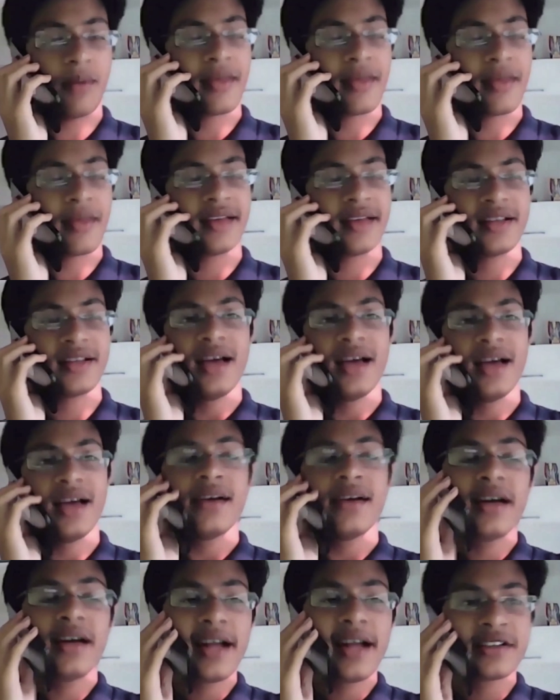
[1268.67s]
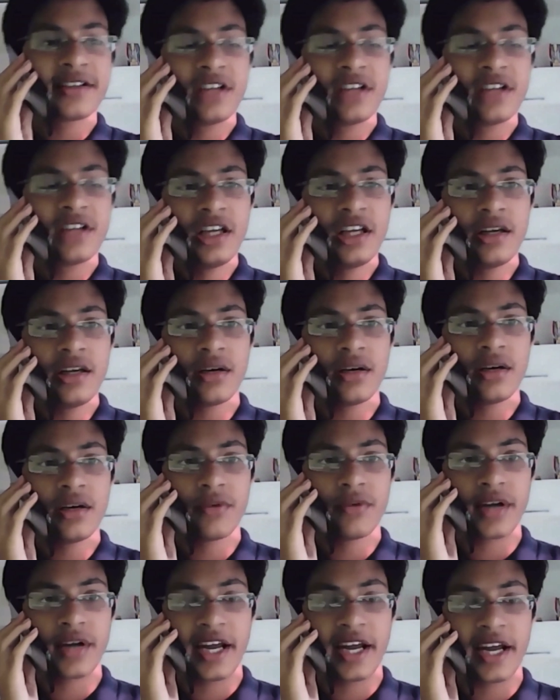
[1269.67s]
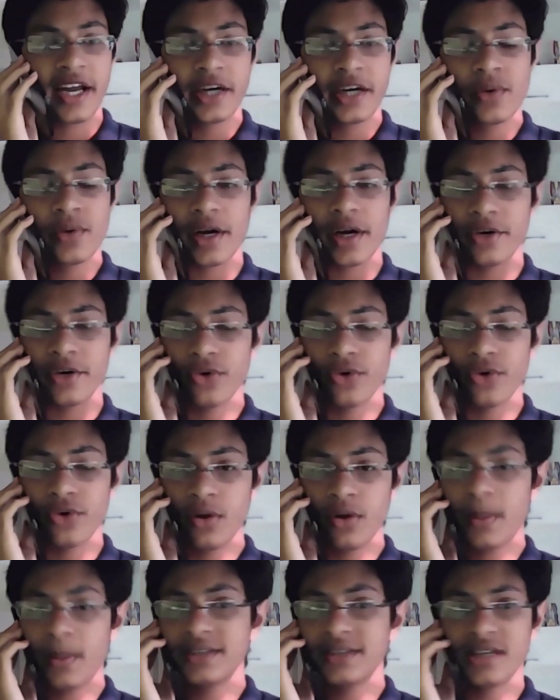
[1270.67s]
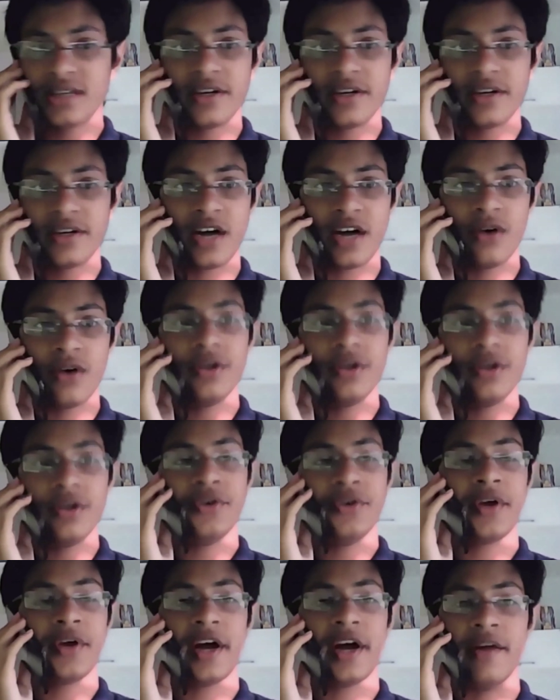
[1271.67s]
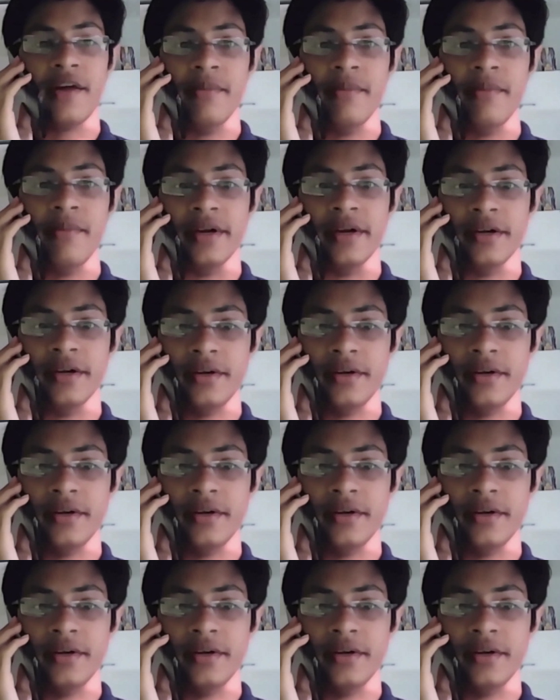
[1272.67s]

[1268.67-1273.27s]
Yes. I actually would like to enroll my son Rahul in your academy.